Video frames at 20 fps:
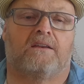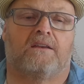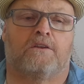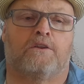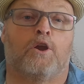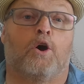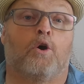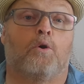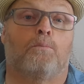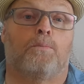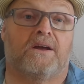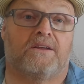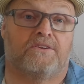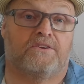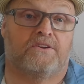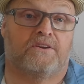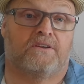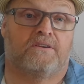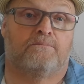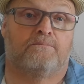no
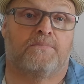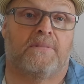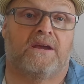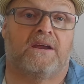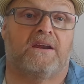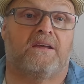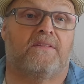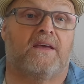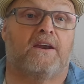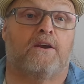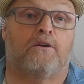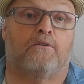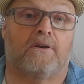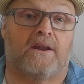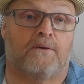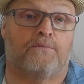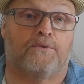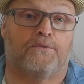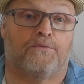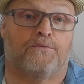budget, meaning they don't
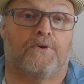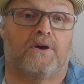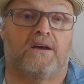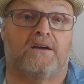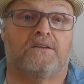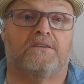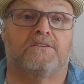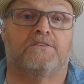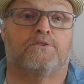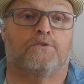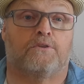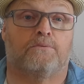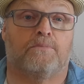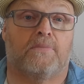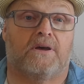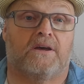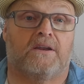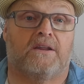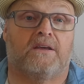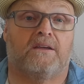have the funds or the
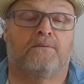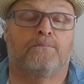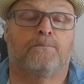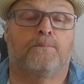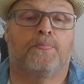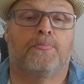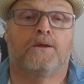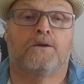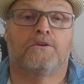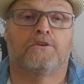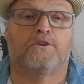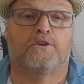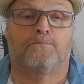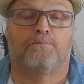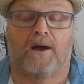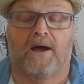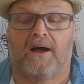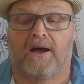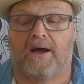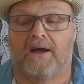money to
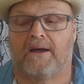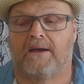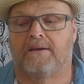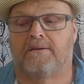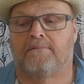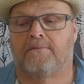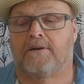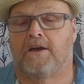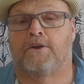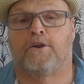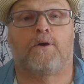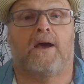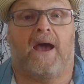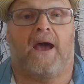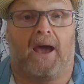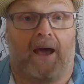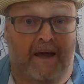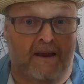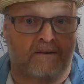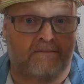buy a new
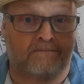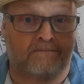hat.